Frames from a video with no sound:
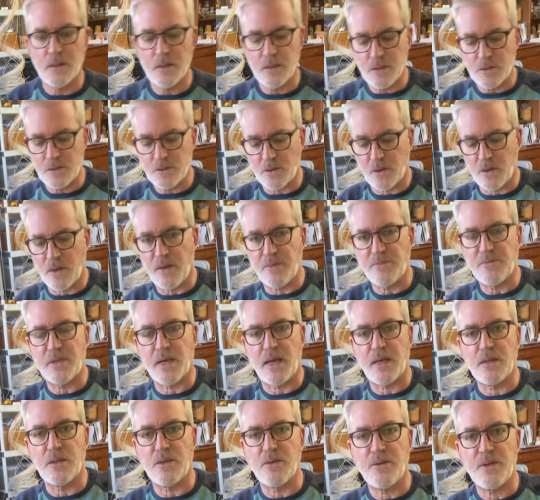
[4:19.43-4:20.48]
So I've
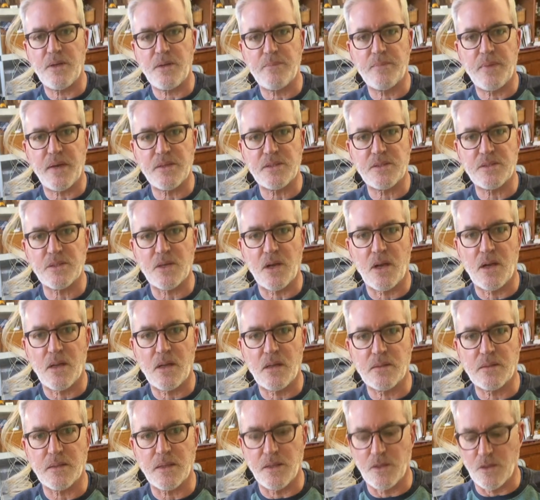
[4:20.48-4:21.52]
diluted my
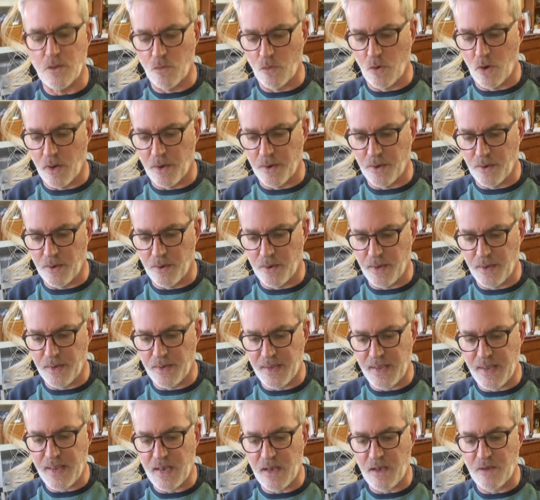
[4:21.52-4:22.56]
salt in the water, and
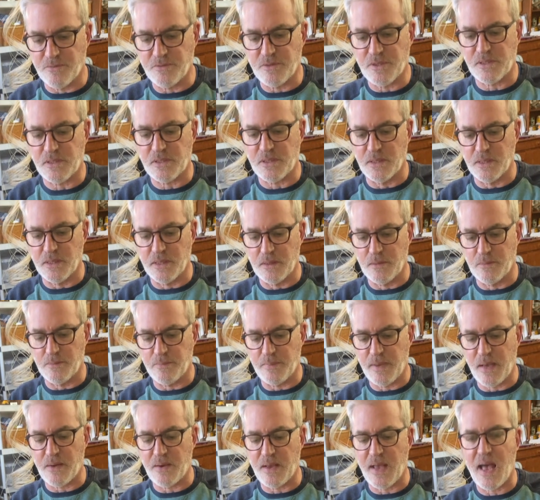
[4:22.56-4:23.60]
I have just a little,
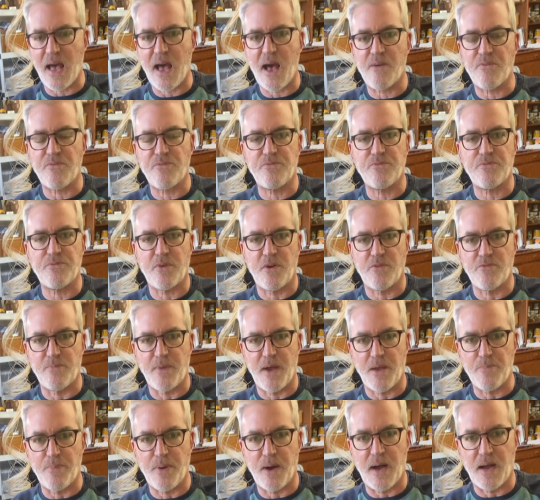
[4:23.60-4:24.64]
about 1/2 of
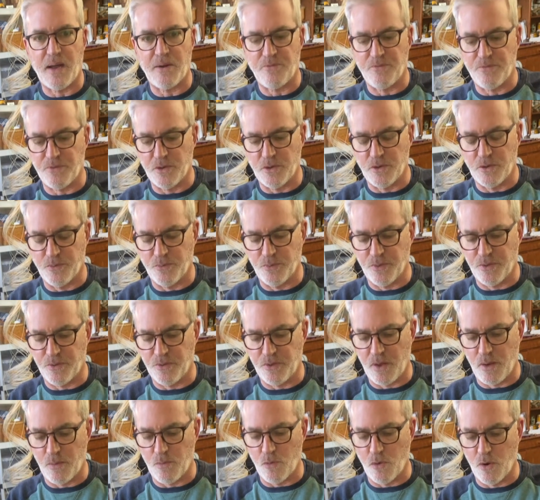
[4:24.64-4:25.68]
my pot filled with
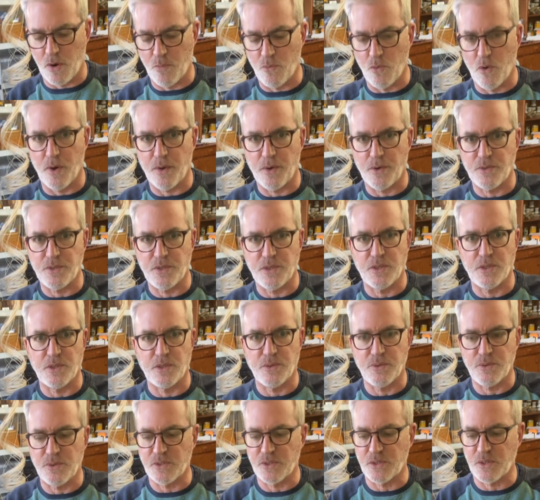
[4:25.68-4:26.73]
warm water to
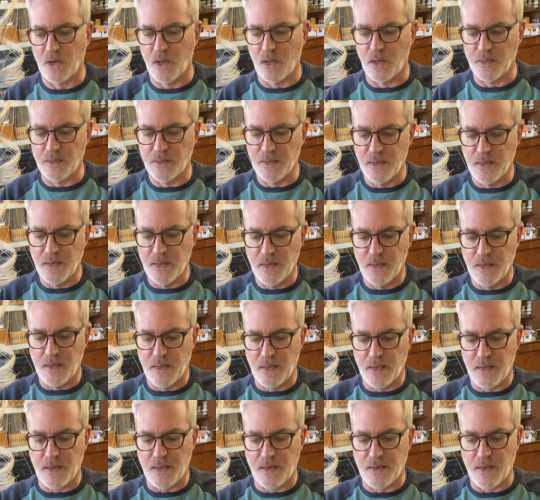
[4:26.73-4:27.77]
dilute the salt.
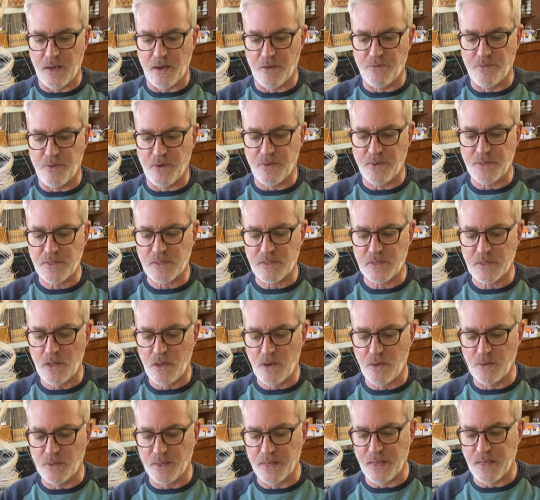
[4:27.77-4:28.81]
And now very
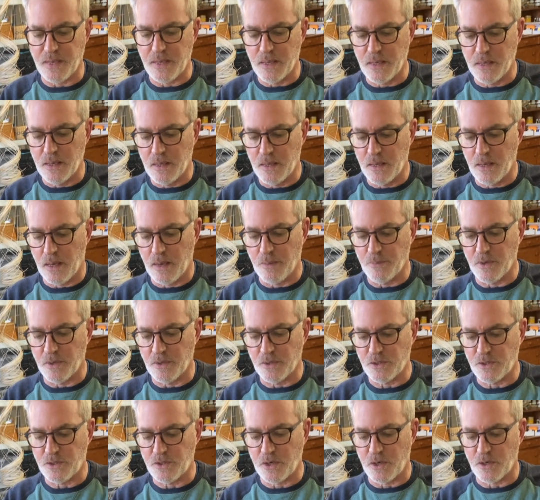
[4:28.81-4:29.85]
slowly, I'm going
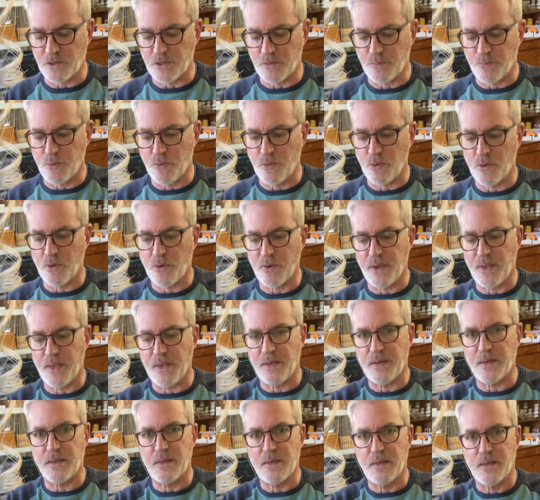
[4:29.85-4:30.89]
to start to pour
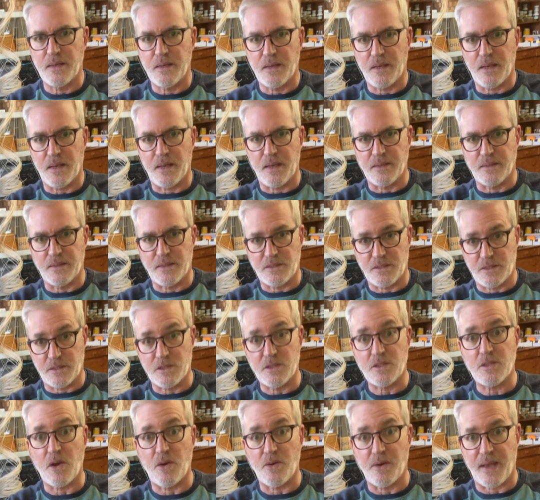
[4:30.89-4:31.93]
in, and this is
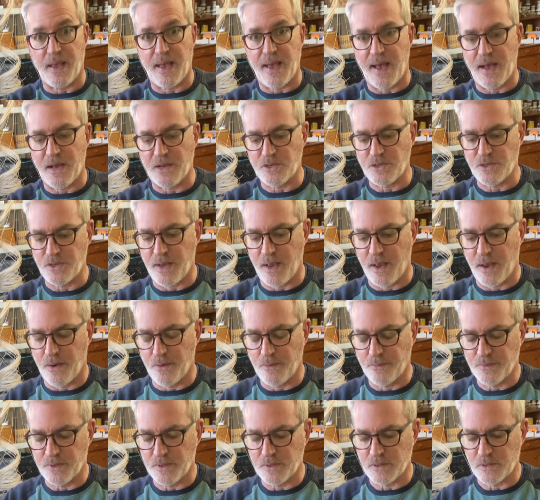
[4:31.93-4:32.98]
soda ash now.
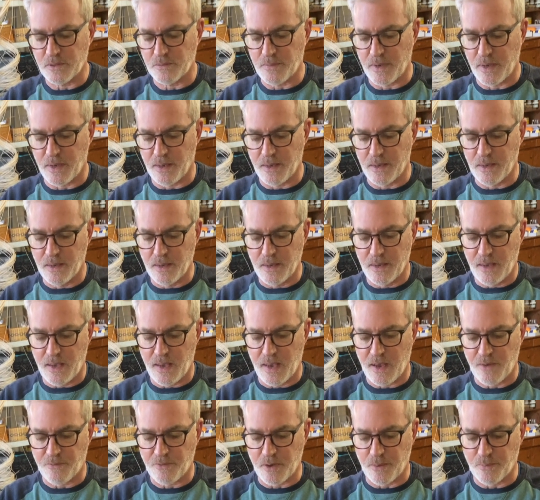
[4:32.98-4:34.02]
This is my
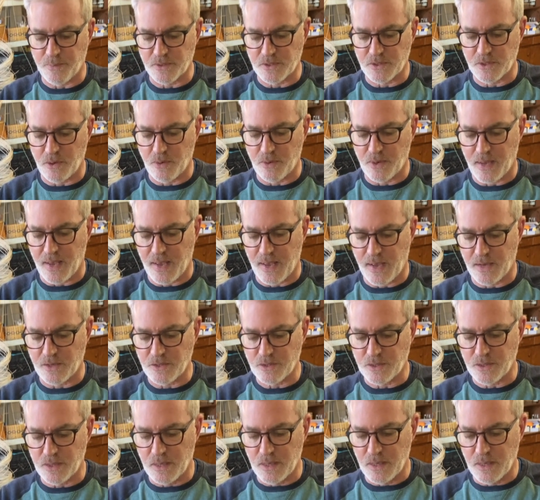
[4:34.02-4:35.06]
1/2 cup of soda
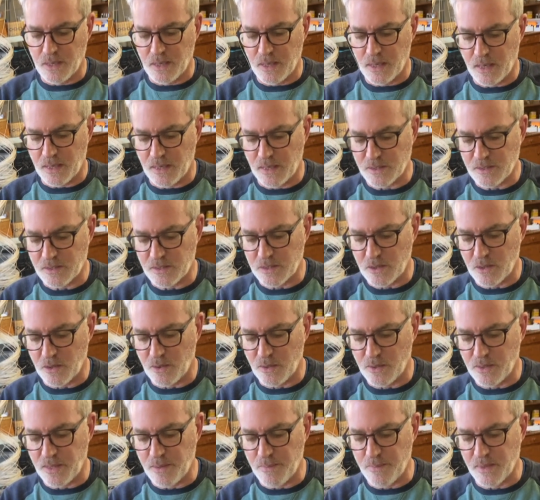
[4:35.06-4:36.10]
ash. And I
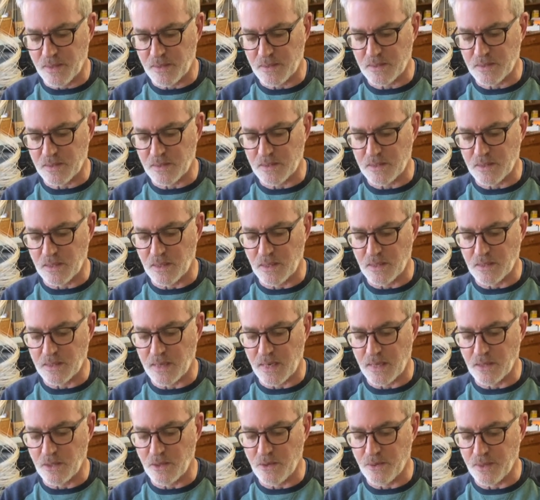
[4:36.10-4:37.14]
slowly mix this in and
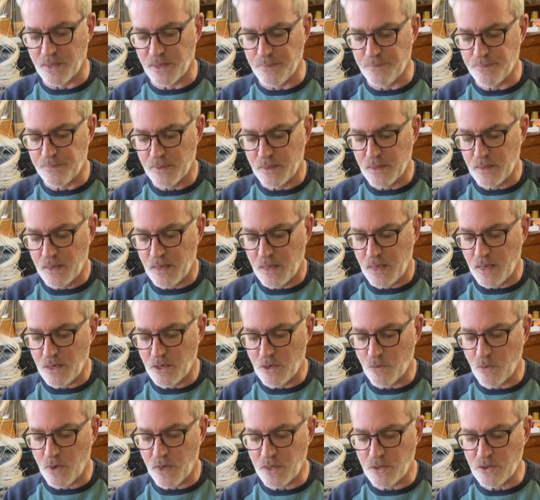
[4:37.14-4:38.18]
dilute it. And
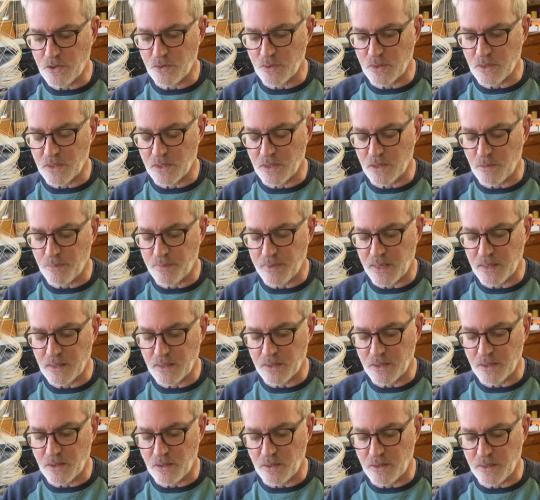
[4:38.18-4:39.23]
you want to do it little by
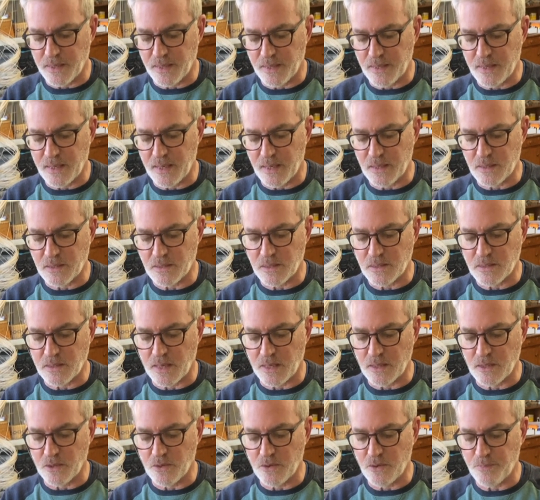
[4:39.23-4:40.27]
little and get it to
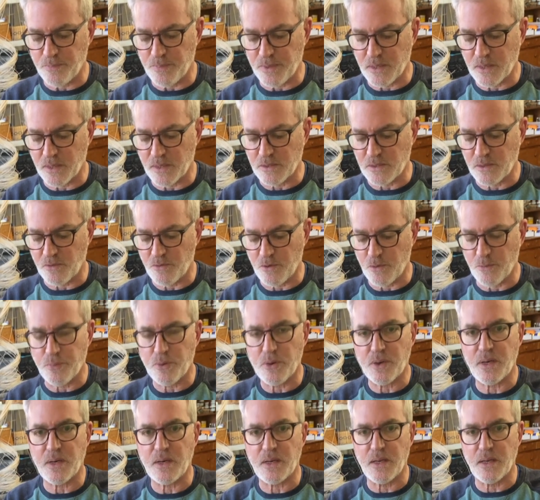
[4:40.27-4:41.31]
dilute, because if you
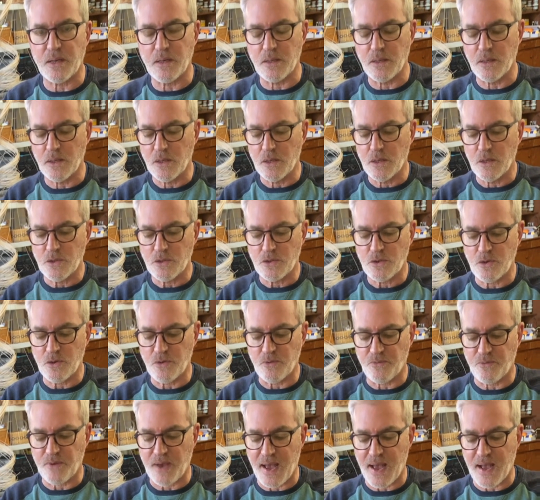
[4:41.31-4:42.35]
put it in too
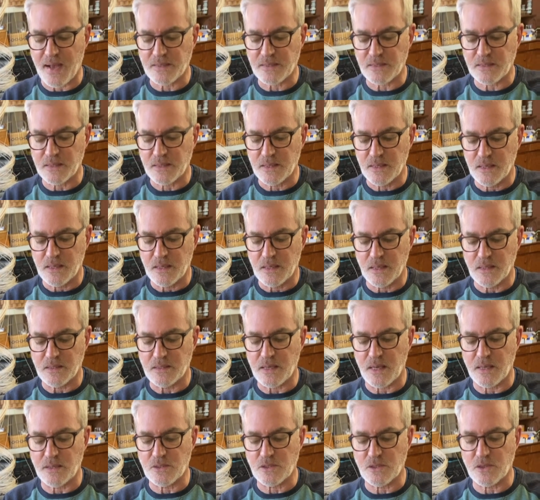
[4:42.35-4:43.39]
fast, it
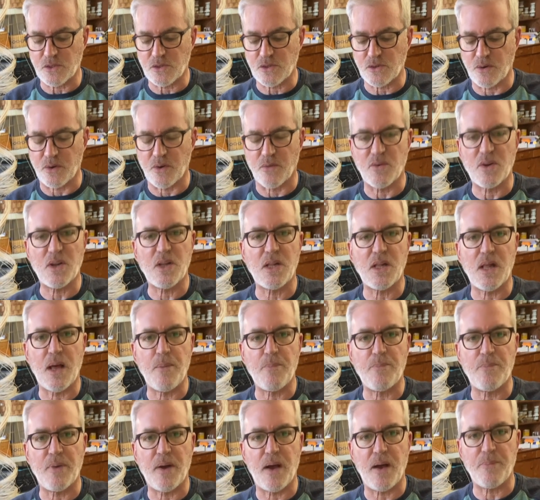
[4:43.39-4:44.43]
tends to sort of
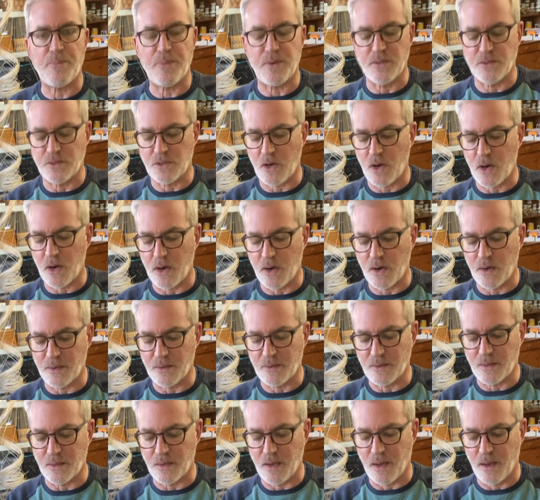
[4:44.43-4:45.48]
clump up into
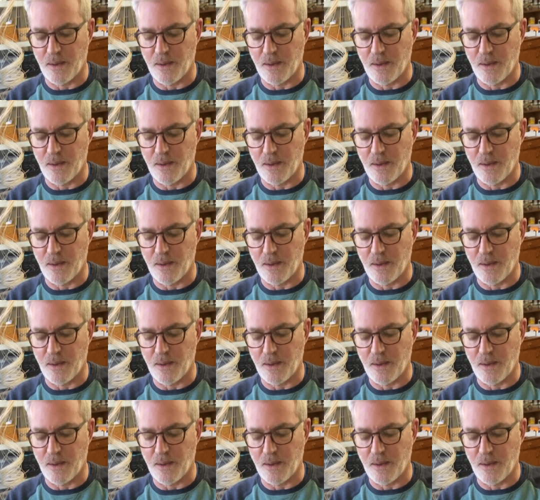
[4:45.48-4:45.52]
hard